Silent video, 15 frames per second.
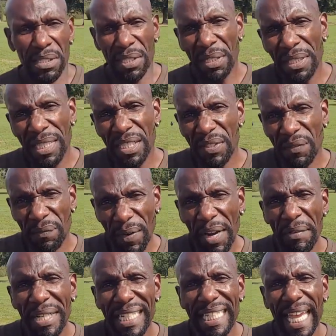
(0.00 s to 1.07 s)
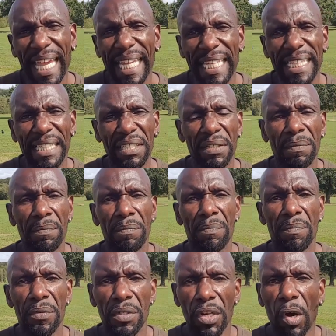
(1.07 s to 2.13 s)
to this very day,
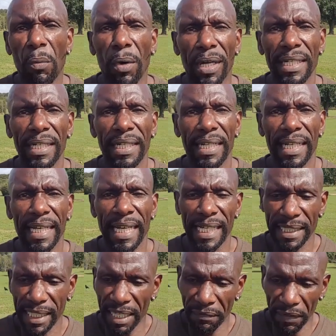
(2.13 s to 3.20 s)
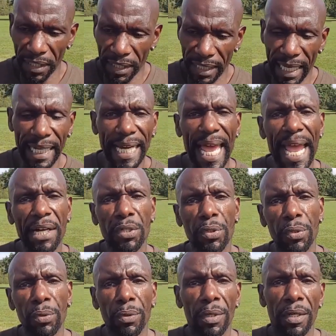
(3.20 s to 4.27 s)
no one has given an
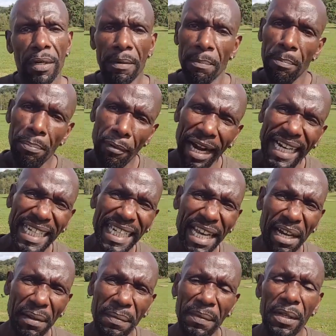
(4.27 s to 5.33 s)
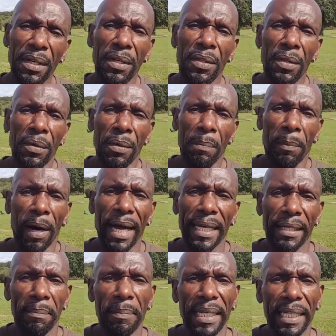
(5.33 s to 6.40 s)
actual breakdown by
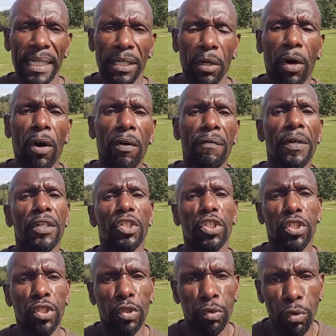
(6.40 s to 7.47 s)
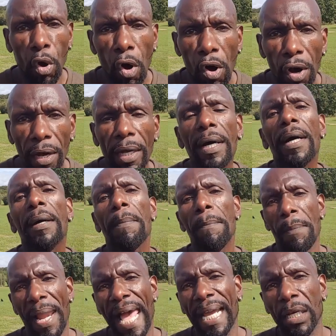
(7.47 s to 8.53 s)
the meaning of strong
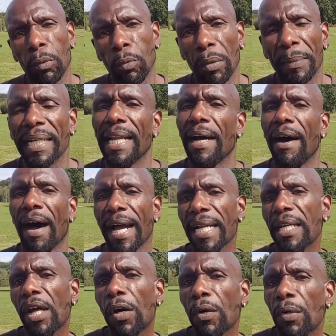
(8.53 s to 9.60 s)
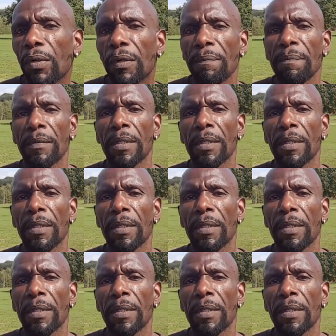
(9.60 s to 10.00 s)
black woman. Now, I know